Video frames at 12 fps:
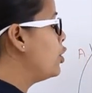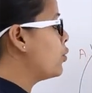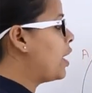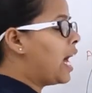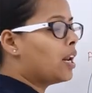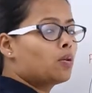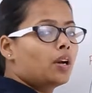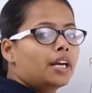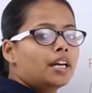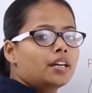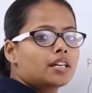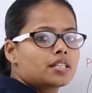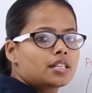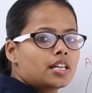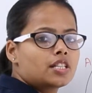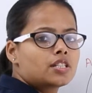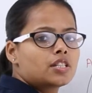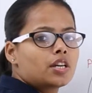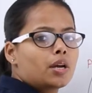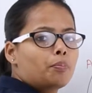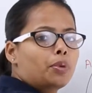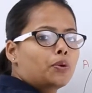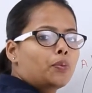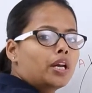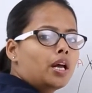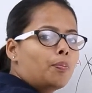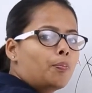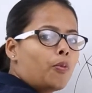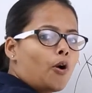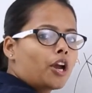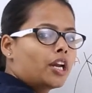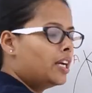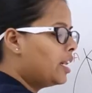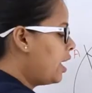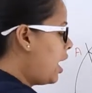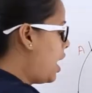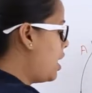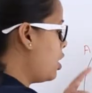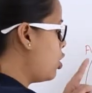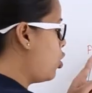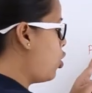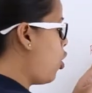to calculate a distance between a point and a